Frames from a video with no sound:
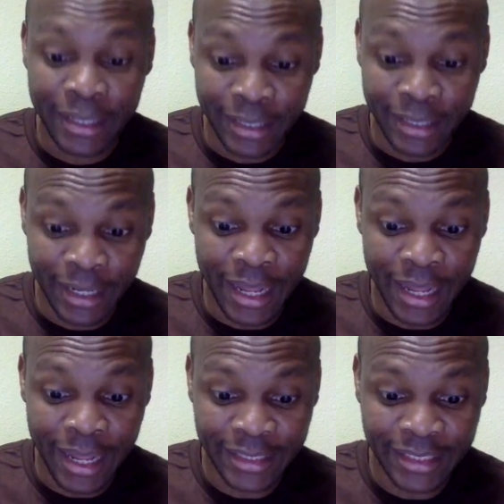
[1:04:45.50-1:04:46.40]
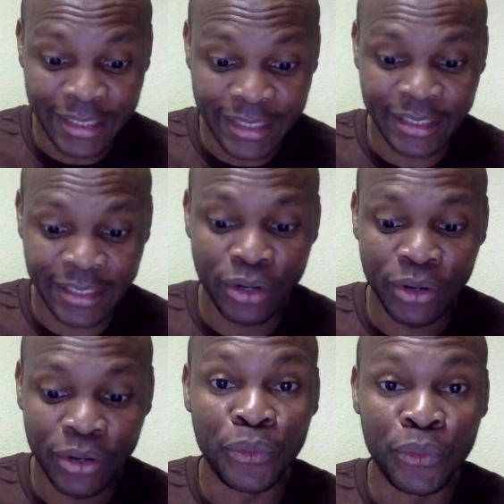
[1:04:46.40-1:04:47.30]
the largest
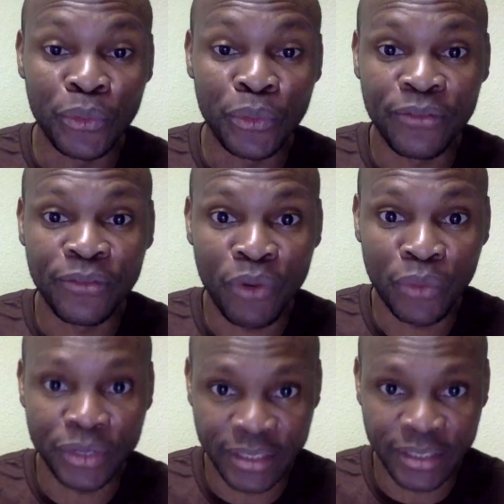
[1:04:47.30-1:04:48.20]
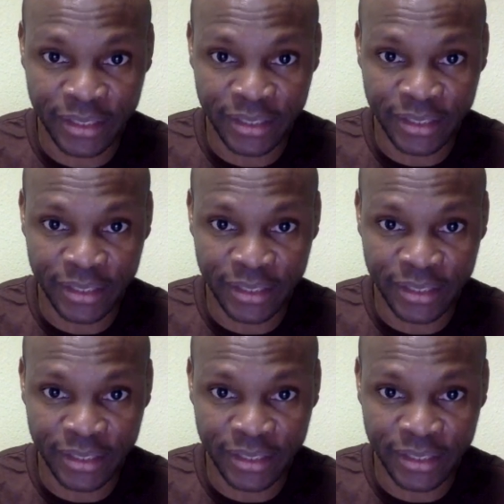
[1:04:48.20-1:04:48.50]
green forest.